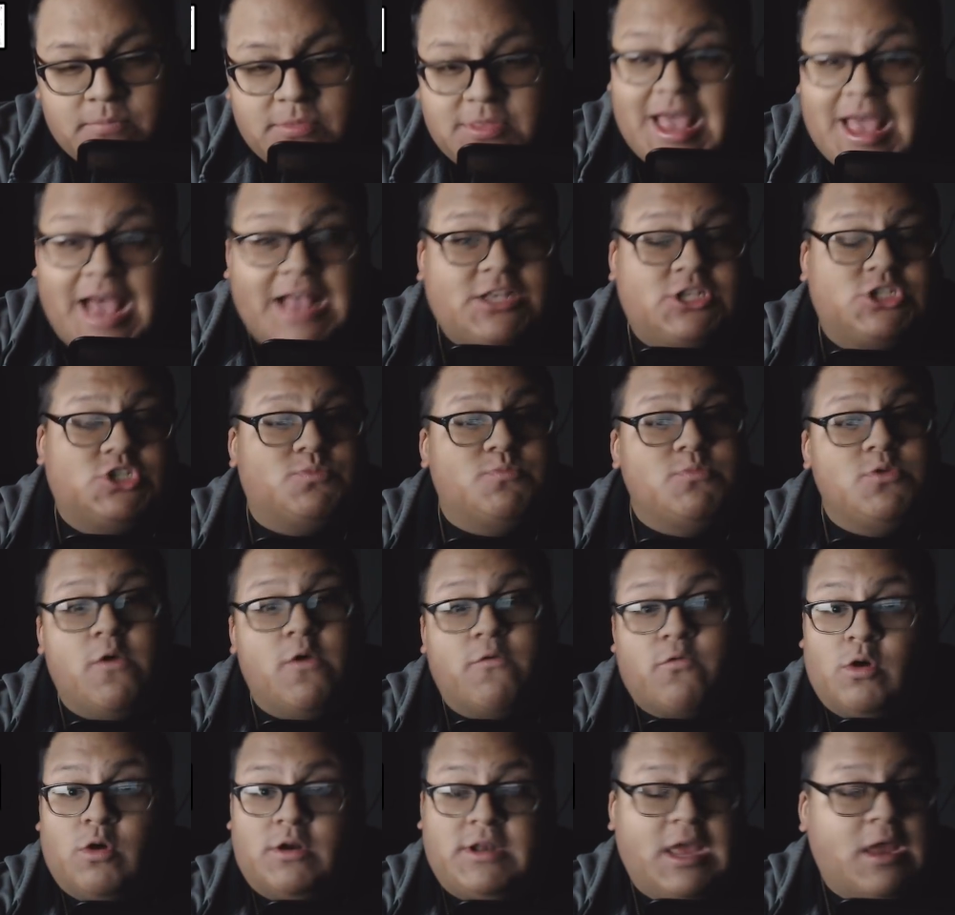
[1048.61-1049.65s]
That's just me,
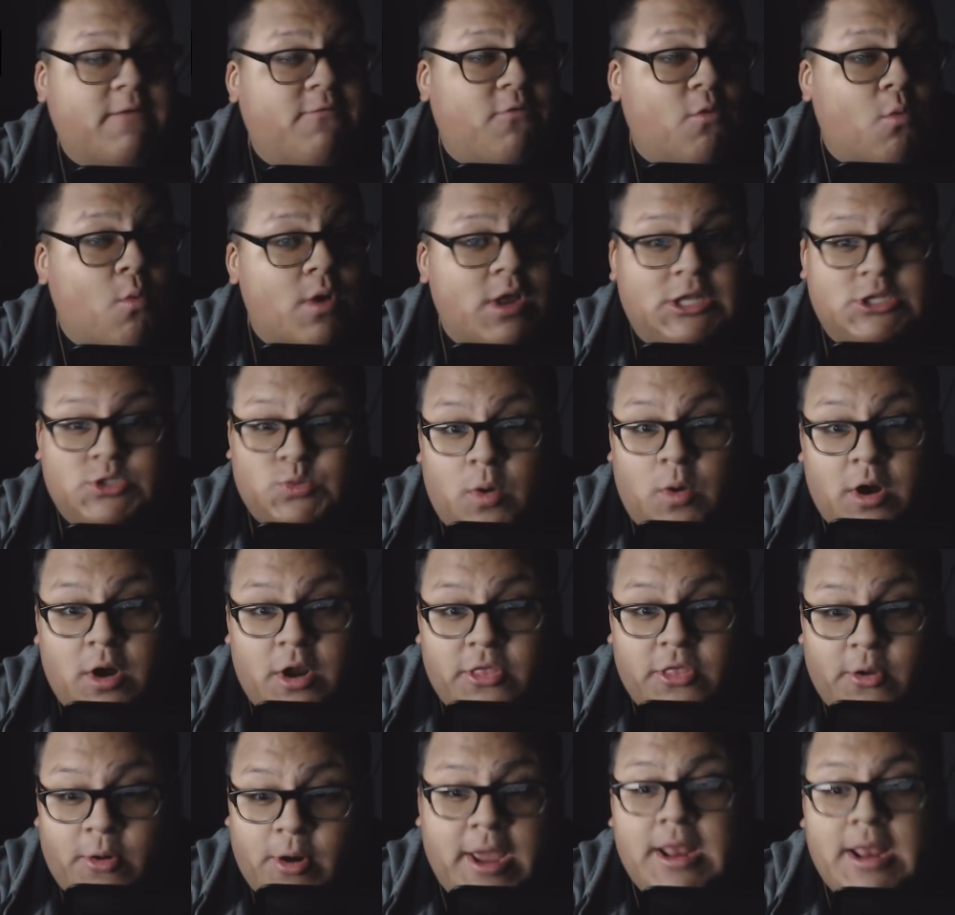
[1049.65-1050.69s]
of course. Take it for what it's
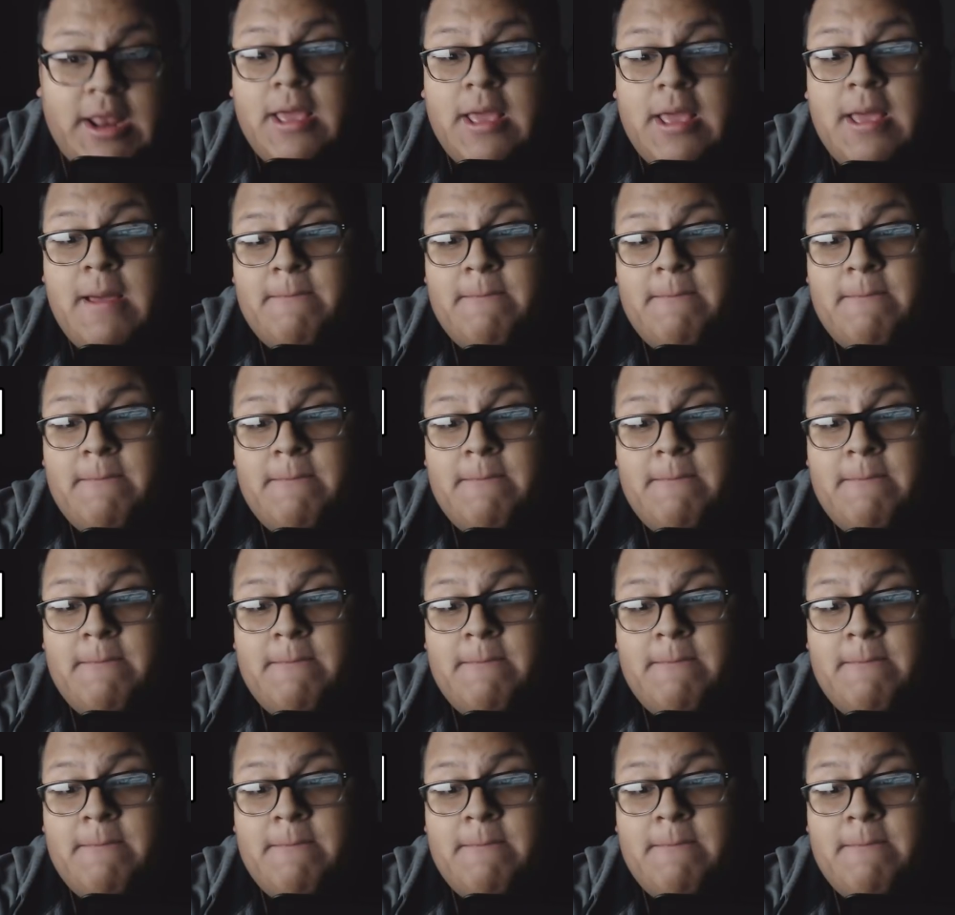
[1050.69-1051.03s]
worth, all right?